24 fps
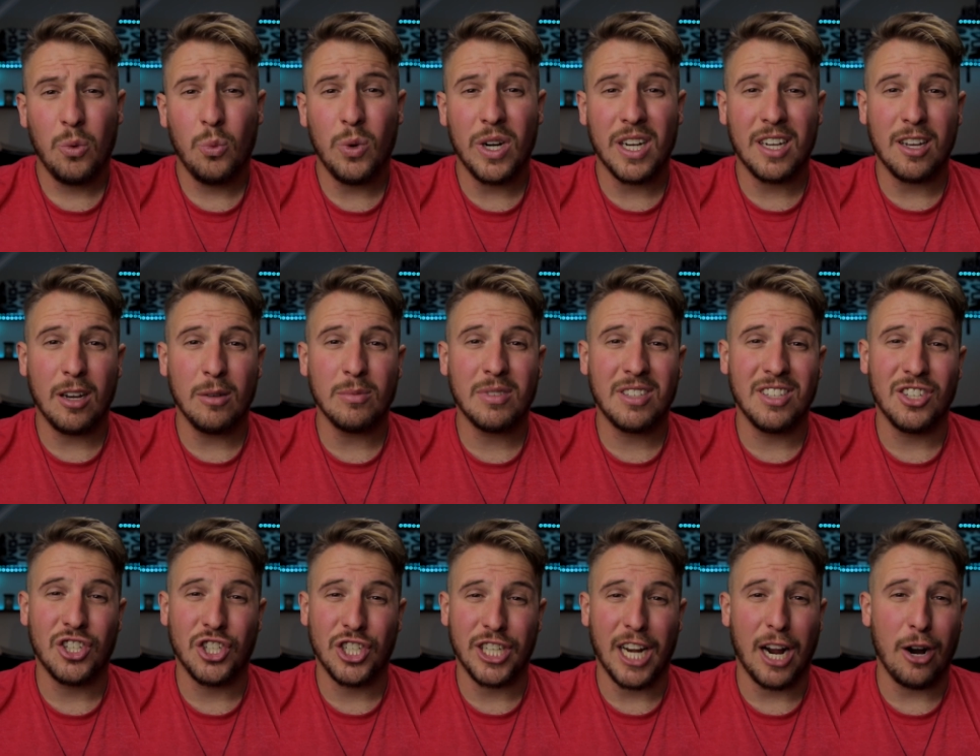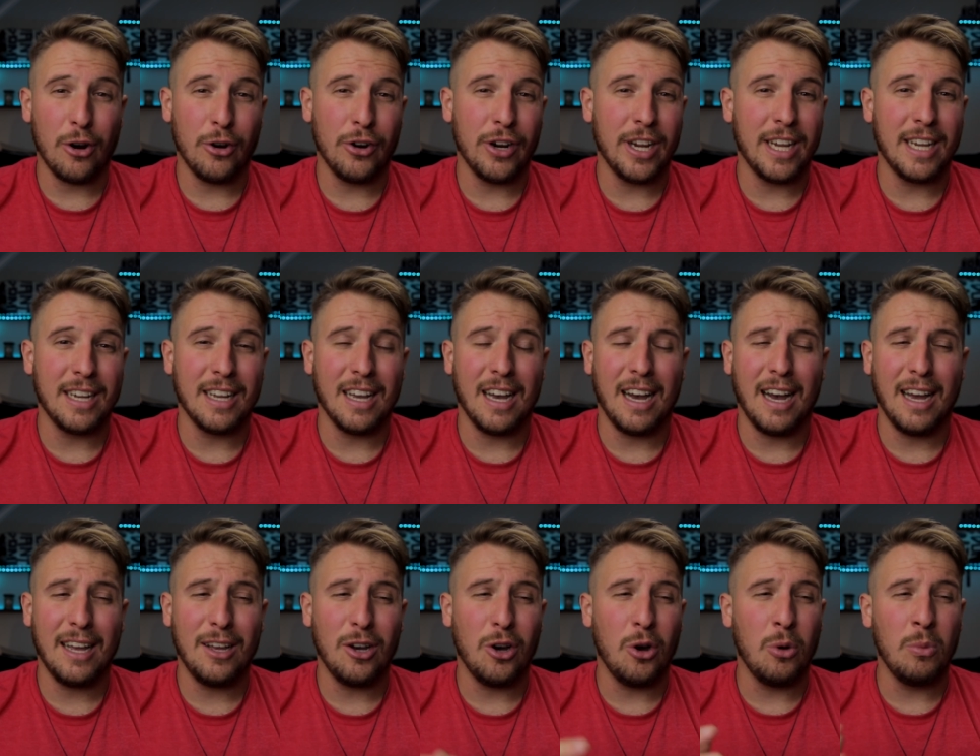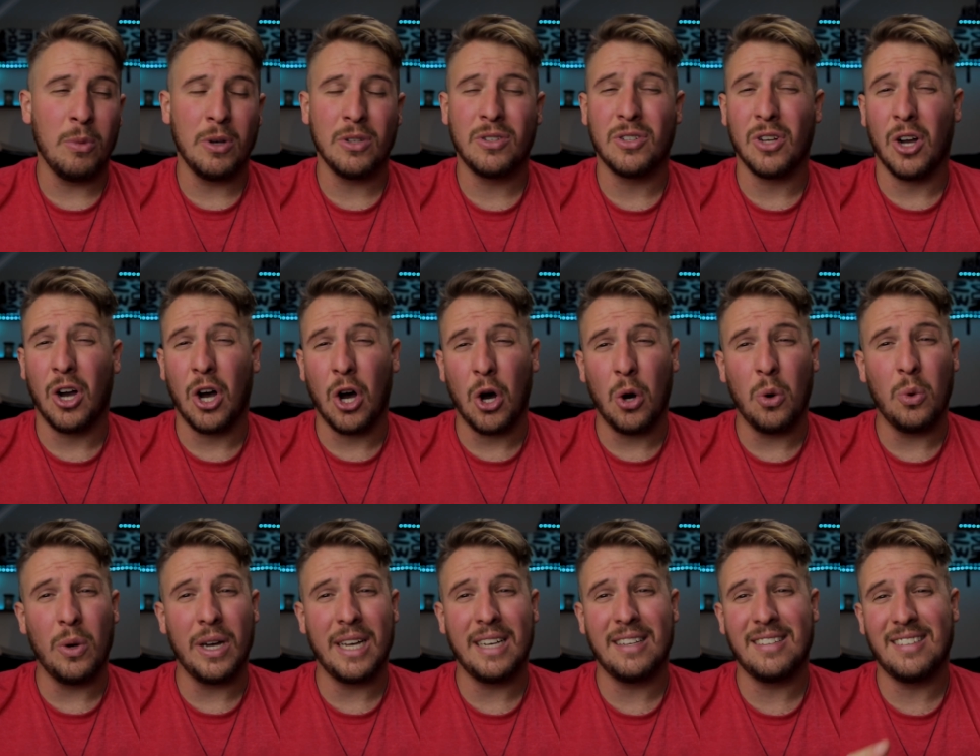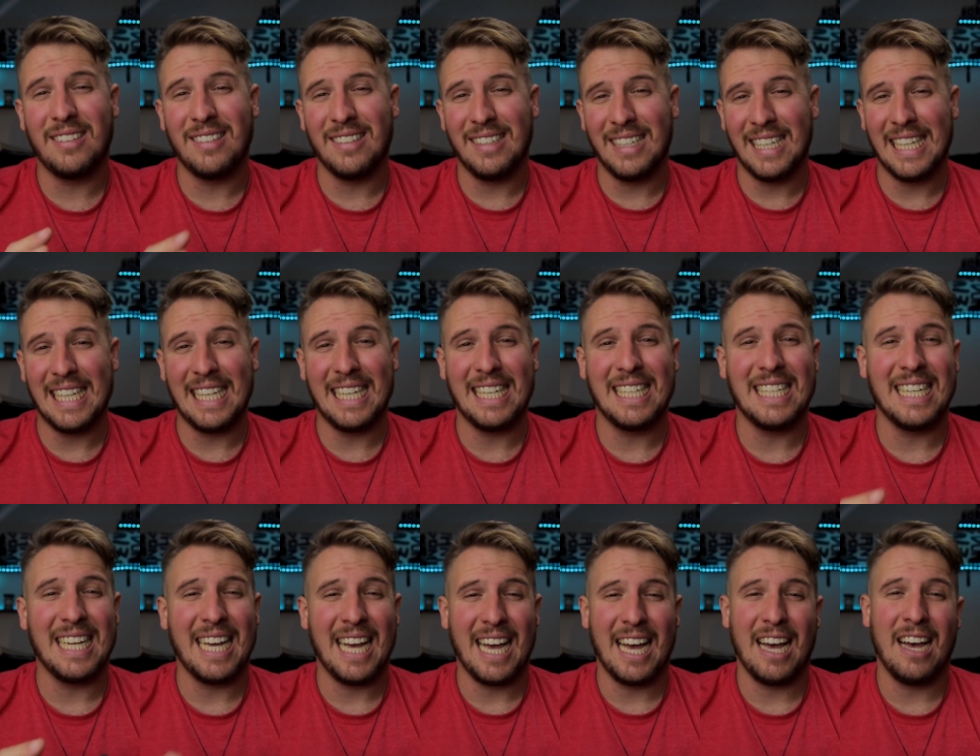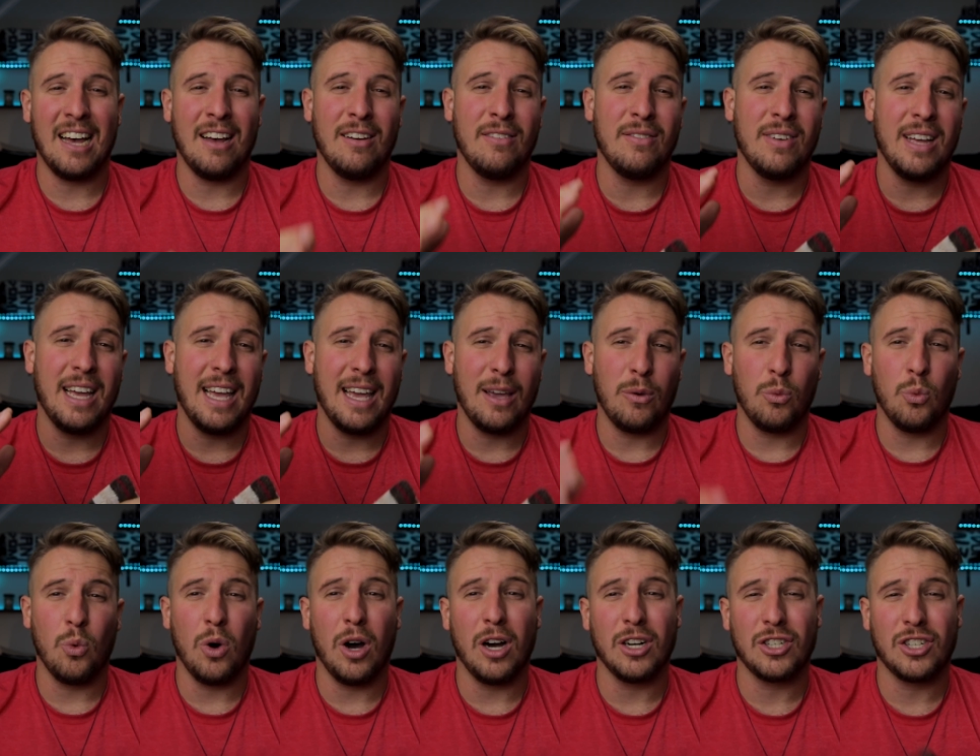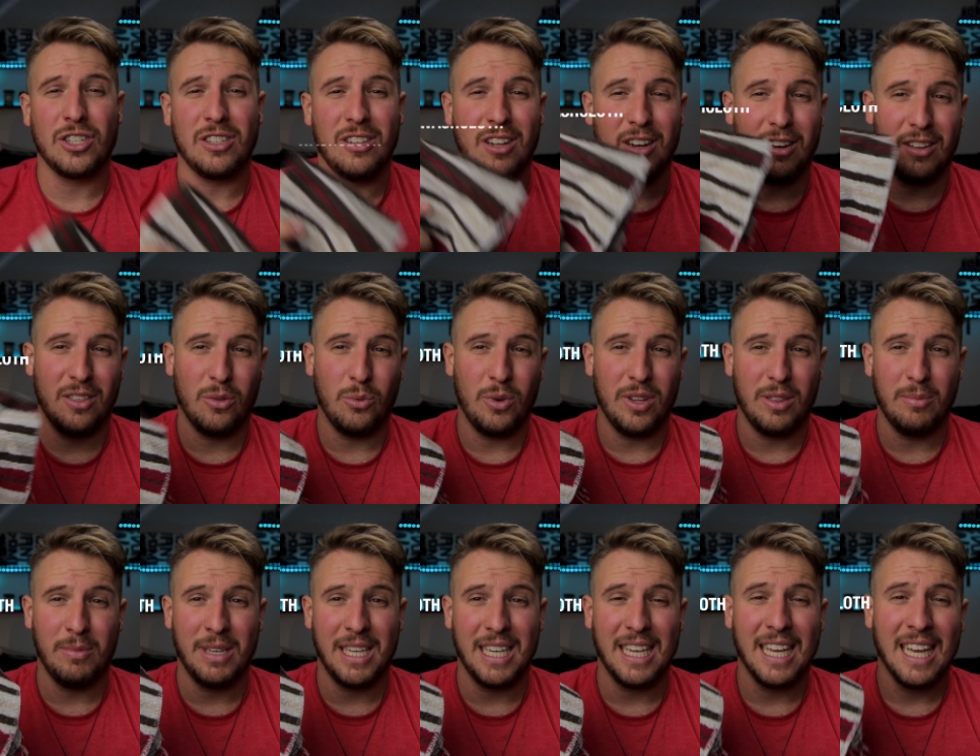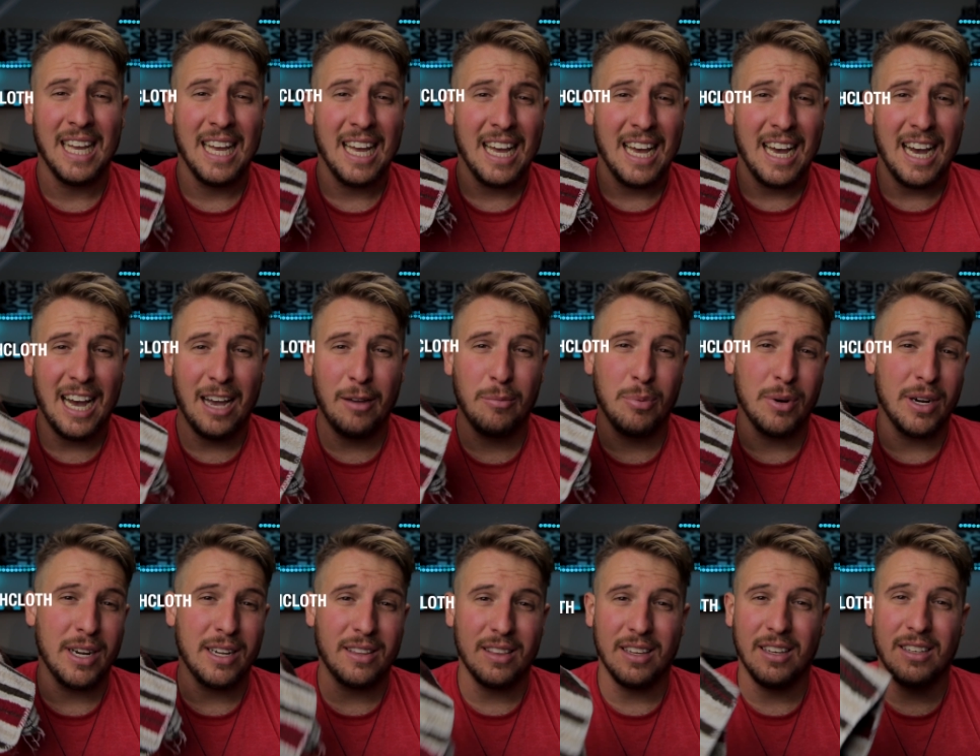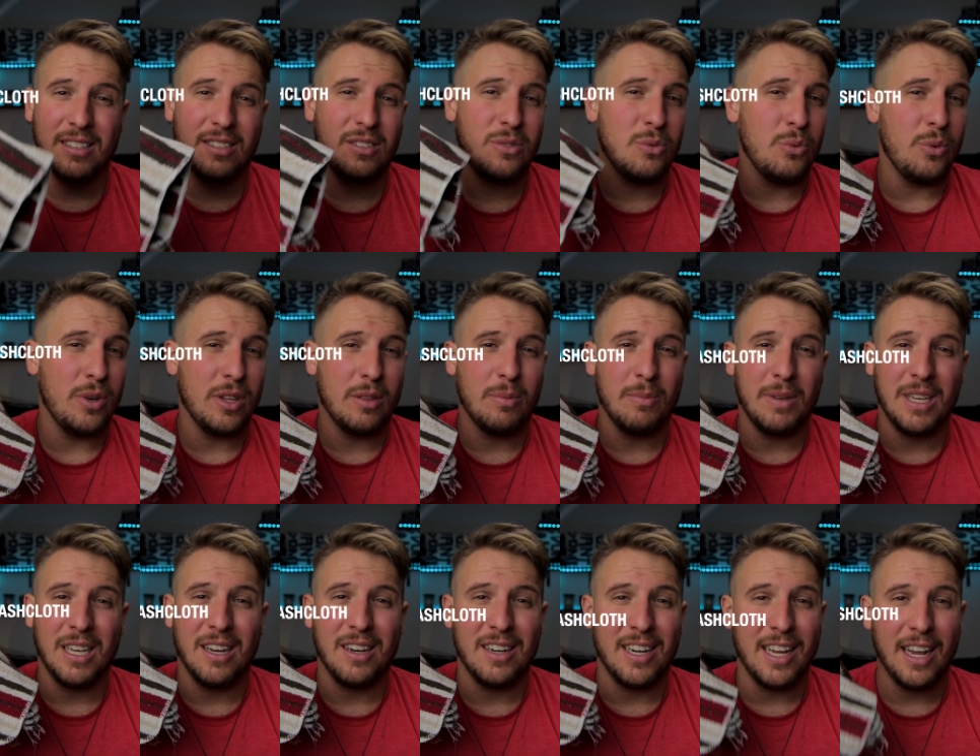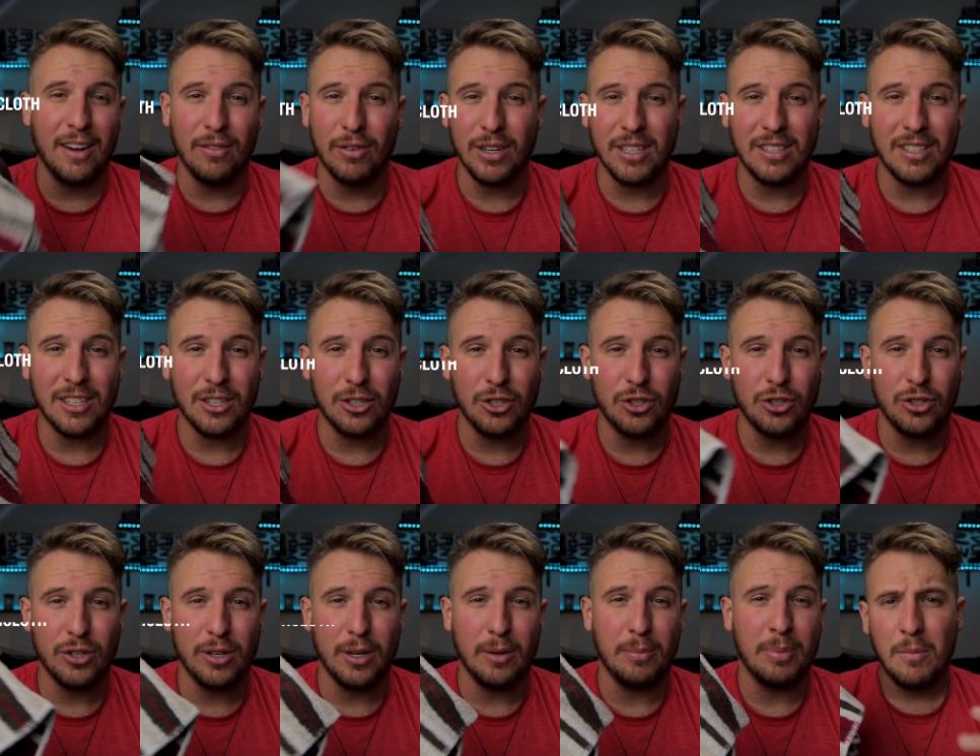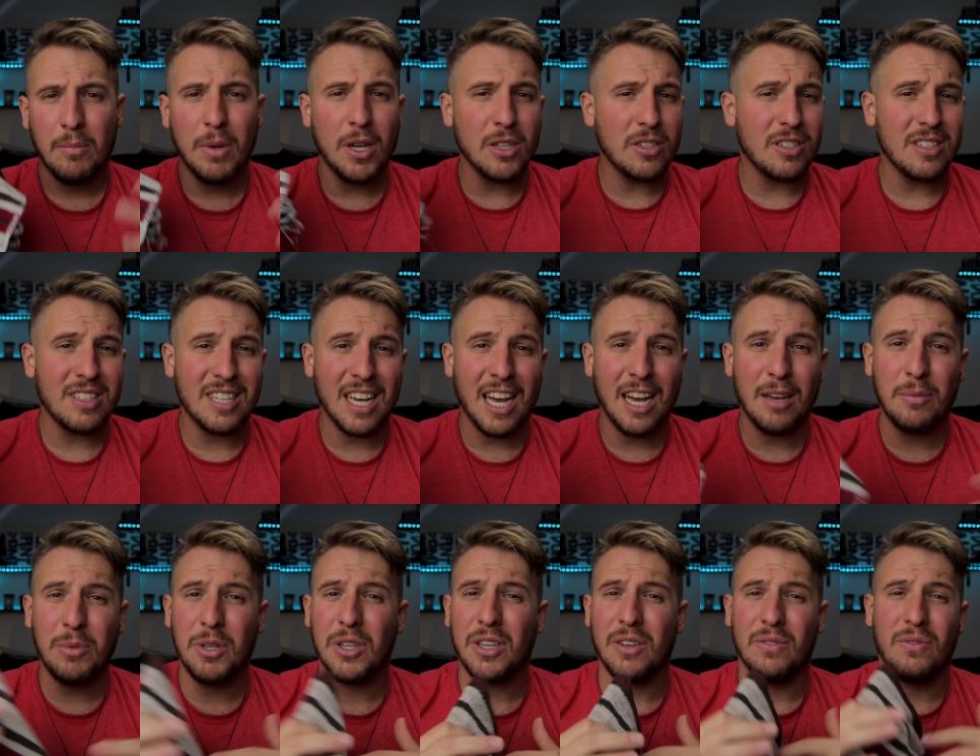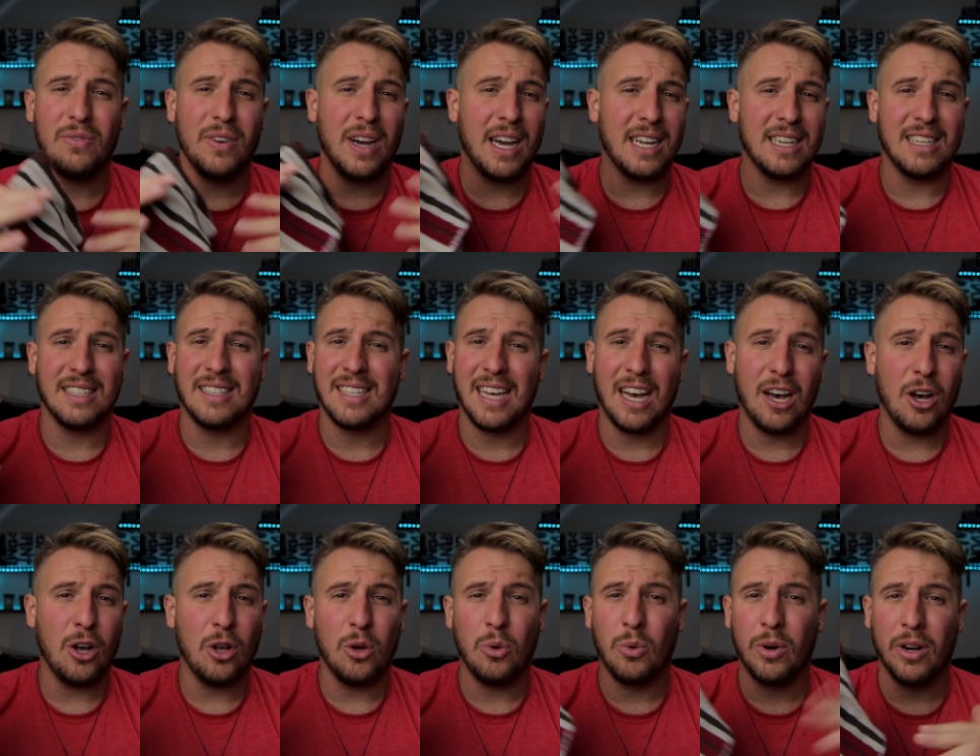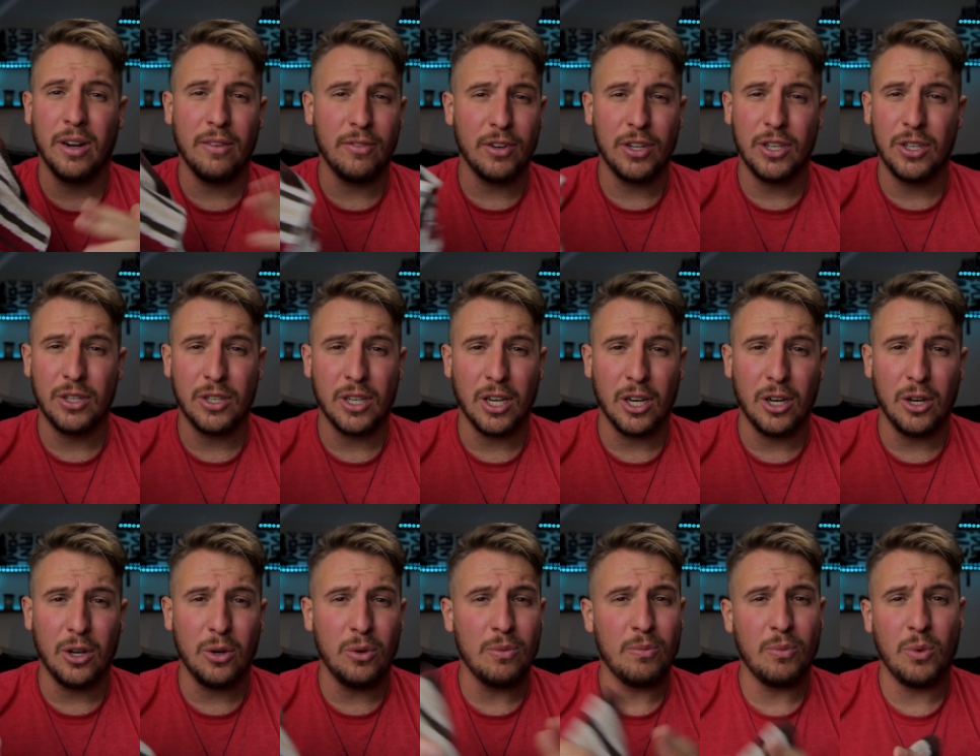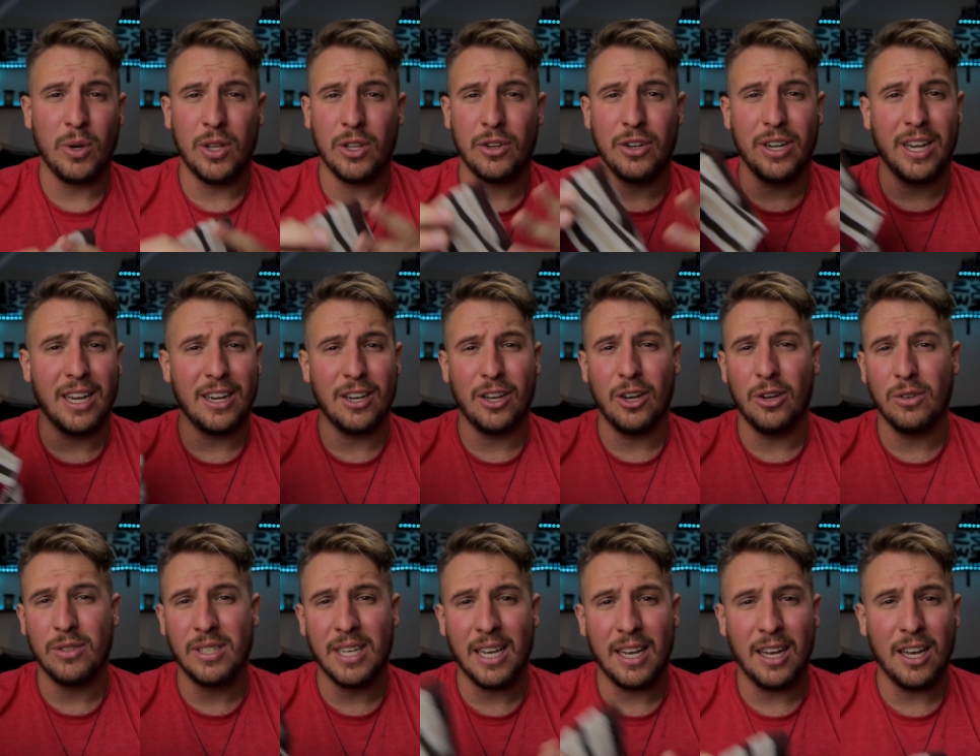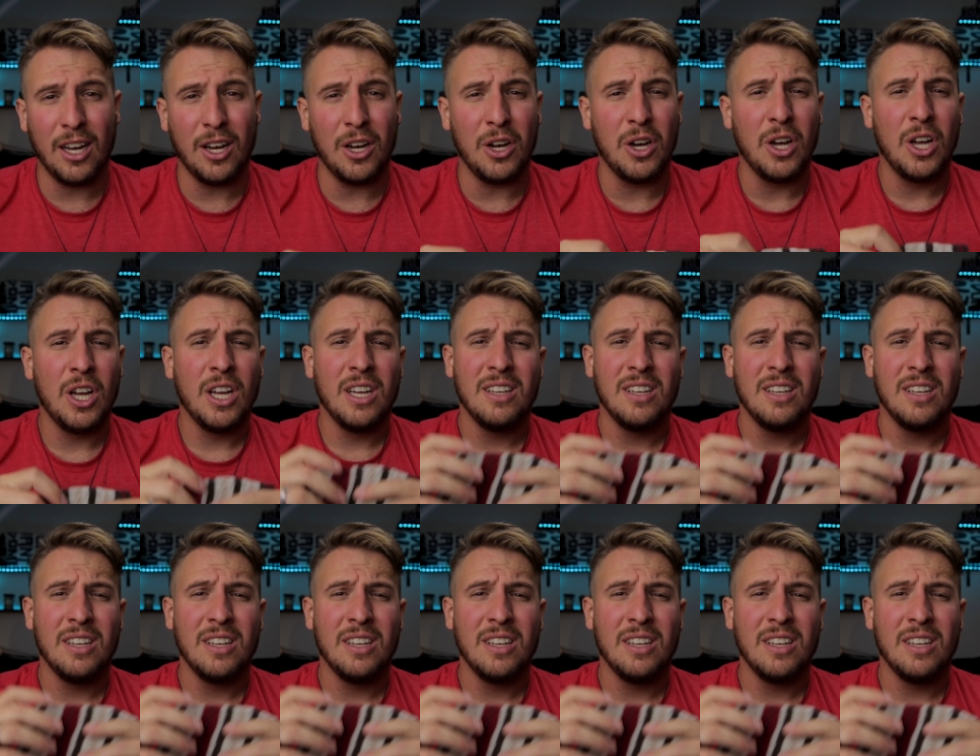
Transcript: When it comes to showering, I almost always need to have a washcloth with me. I bring this with me on every single trip. Most of the time you can find a towel wherever you go, whether you're at a hotel,